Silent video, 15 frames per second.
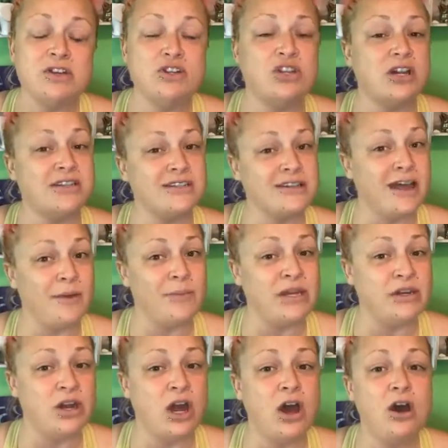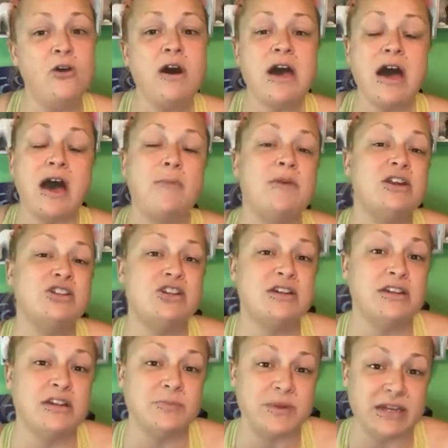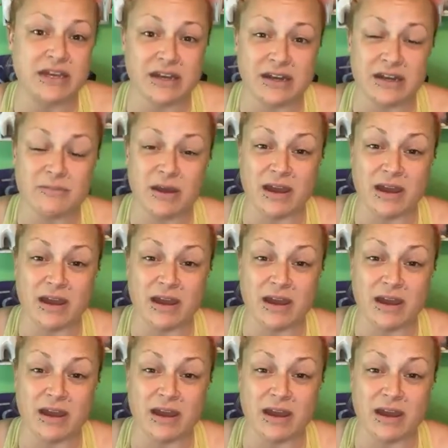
Just let me know. I mentioned in the beginning